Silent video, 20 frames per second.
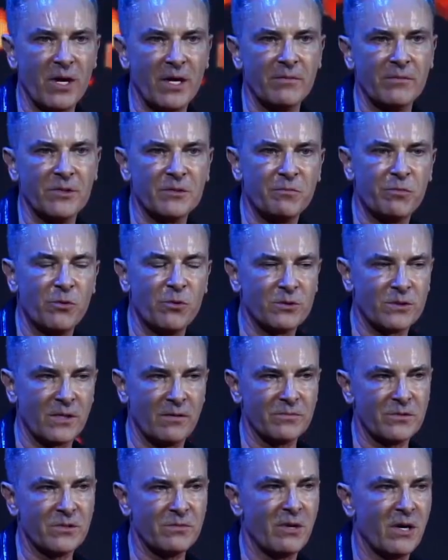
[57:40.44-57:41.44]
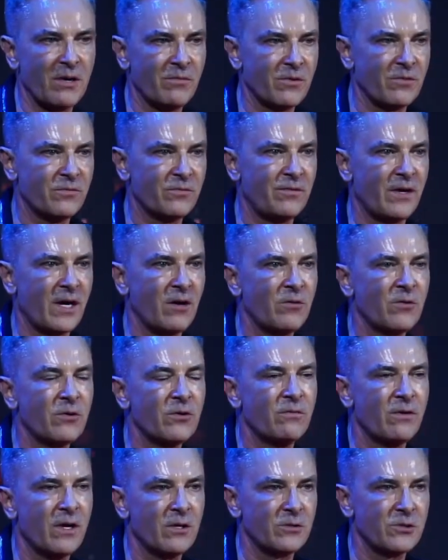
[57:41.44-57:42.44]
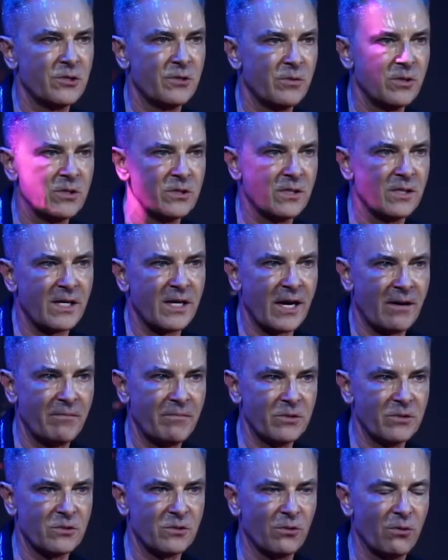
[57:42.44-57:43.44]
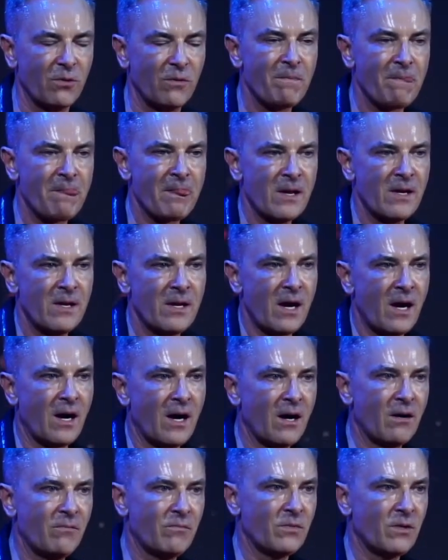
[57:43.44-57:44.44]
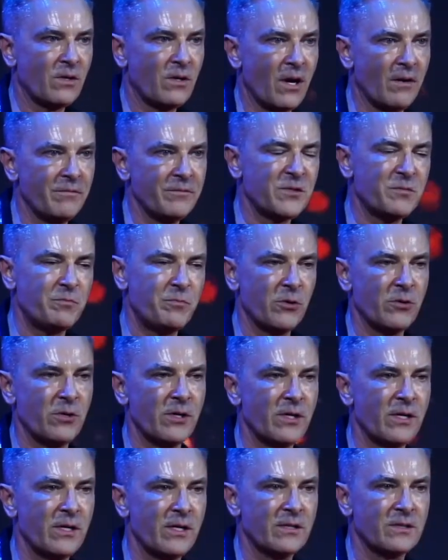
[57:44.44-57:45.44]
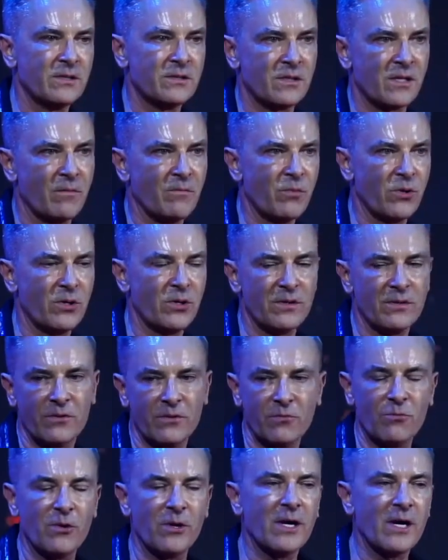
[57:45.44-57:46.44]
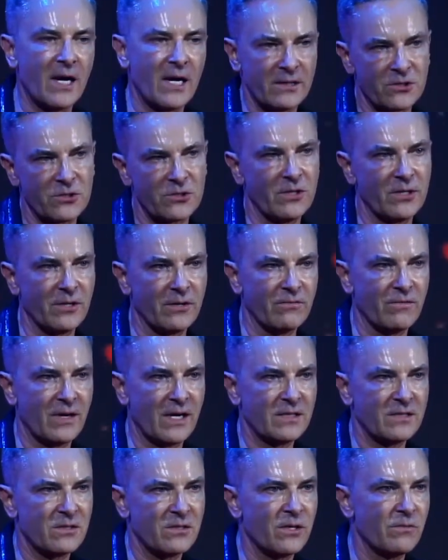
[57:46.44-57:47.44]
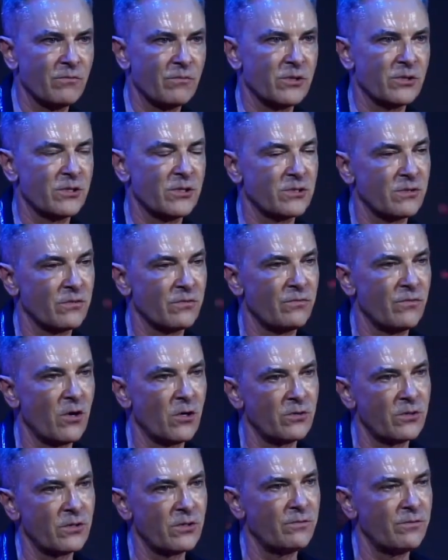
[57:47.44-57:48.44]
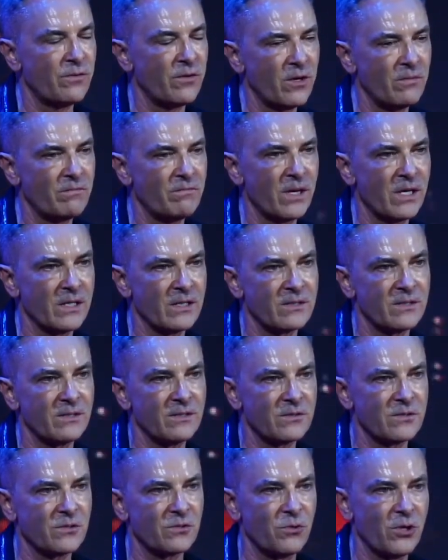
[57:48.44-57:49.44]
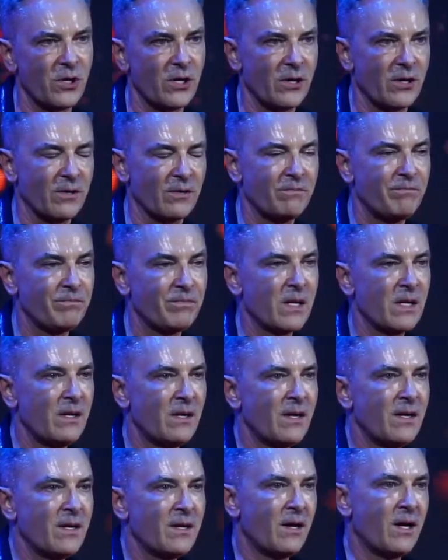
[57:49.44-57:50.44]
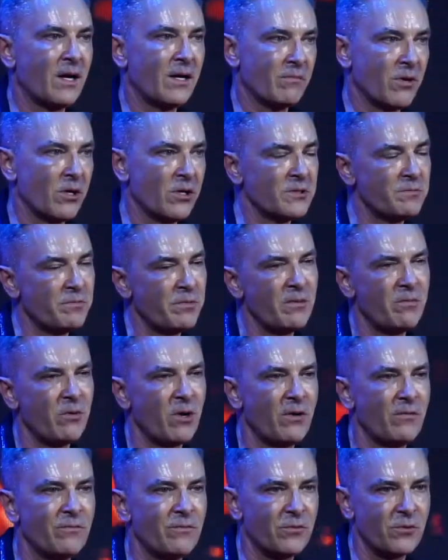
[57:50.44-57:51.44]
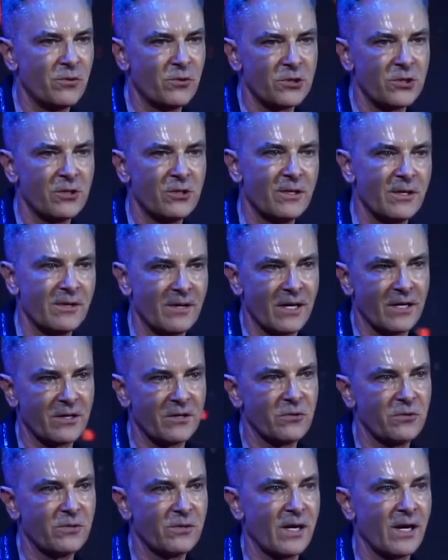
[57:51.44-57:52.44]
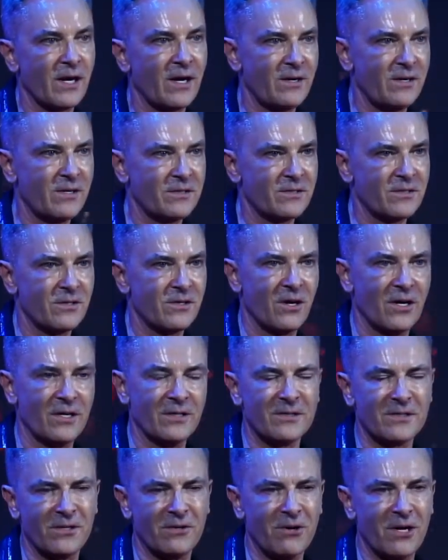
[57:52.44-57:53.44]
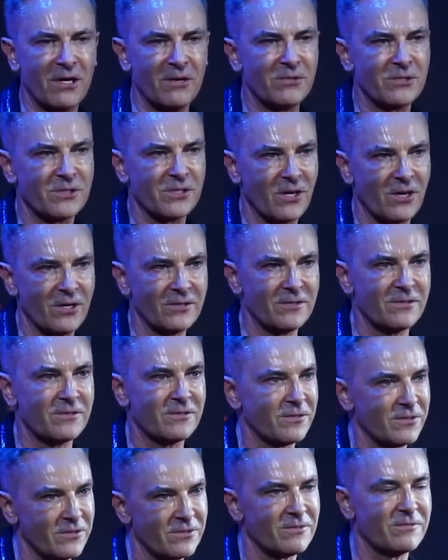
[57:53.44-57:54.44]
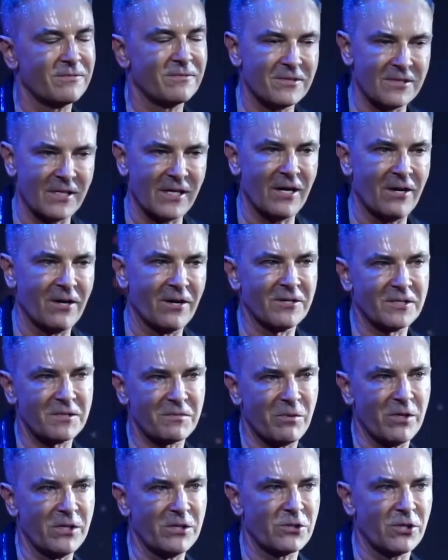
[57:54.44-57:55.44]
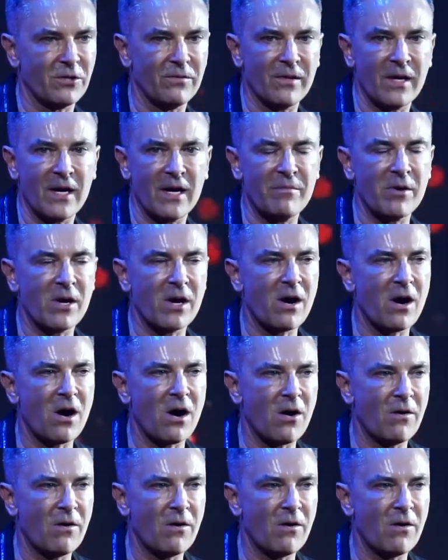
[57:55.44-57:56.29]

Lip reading: is Paul Thompson. I'm the founder of LGBT Capital. Love Spirit is somebody that we actually invested in, which is a vodka firm based in Sweden. Like most people, unfortunately, they couldn't get here tonight, so I was asked to say a little speech on their behalf.